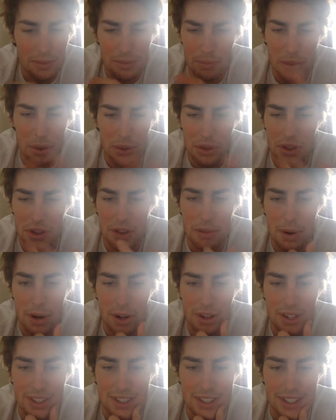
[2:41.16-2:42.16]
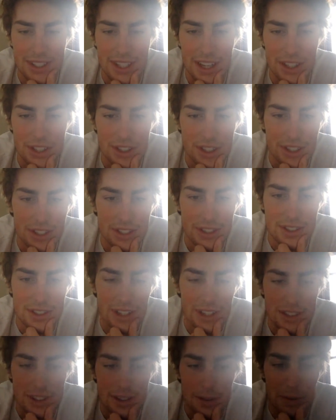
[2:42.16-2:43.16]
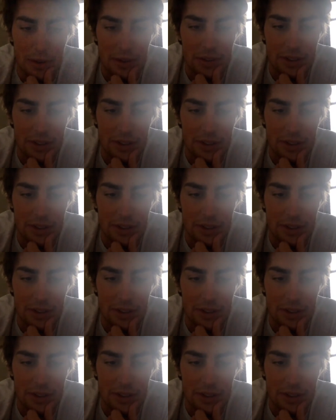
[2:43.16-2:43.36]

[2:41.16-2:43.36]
Both of the parties' intentions. That's number